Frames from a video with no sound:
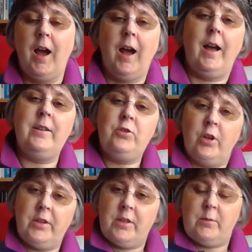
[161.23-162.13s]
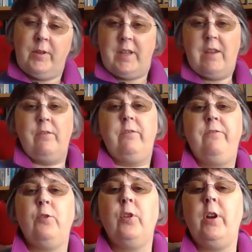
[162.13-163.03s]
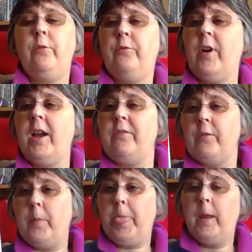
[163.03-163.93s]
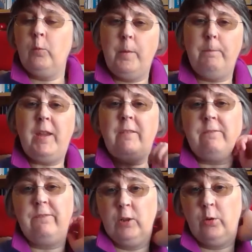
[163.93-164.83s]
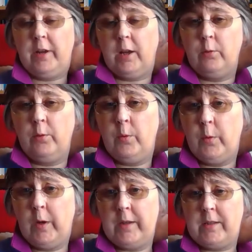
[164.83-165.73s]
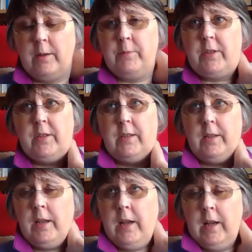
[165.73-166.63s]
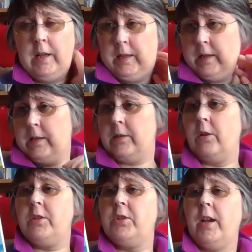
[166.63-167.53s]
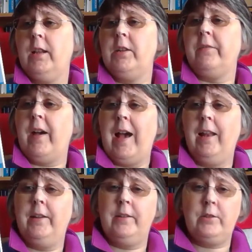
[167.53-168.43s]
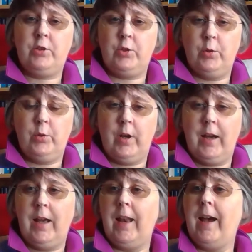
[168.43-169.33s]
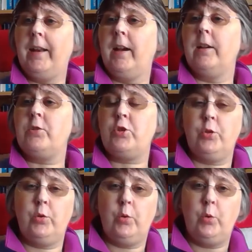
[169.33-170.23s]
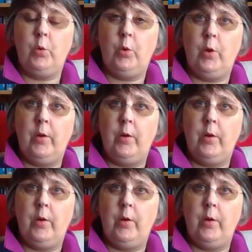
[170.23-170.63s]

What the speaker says: I enjoyed this one. I gave it 4 out of 5. We meet Flora, who has come to the Scottish island of Alana to